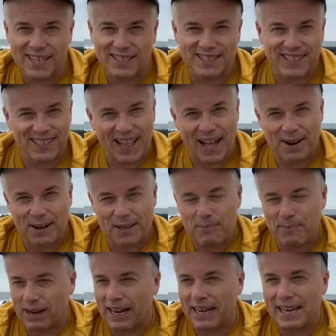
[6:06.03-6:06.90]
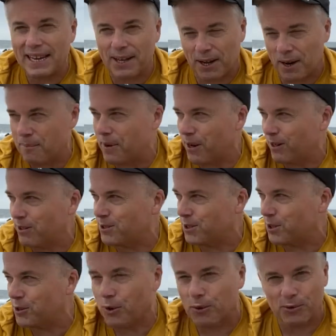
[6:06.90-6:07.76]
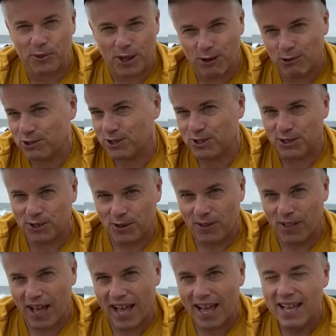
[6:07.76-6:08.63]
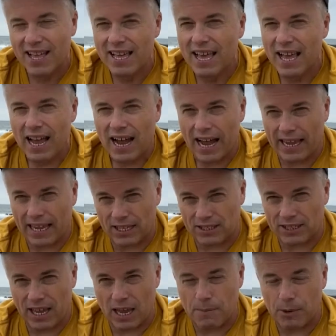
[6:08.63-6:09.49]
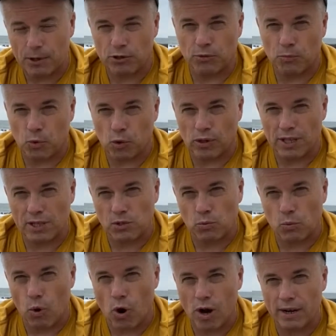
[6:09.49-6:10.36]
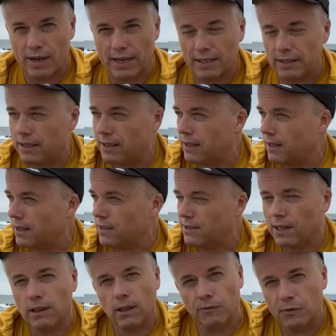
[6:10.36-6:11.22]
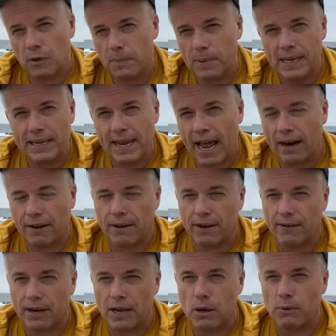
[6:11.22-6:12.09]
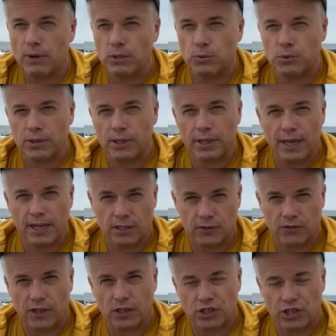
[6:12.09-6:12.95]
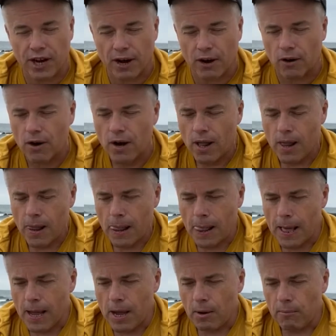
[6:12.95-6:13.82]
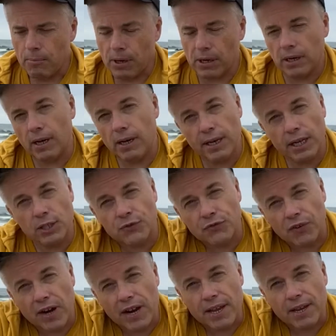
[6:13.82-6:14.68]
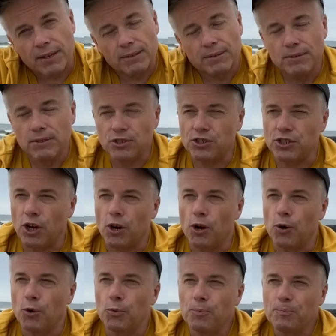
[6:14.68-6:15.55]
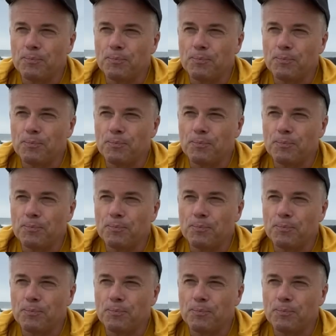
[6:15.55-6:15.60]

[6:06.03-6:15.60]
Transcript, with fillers: it's cloudy, but I didn't come here to go in the ocean and all that. I just came here to more or less walk in because I love to be down here anyways with the nice fresh air. But uh, it's free, so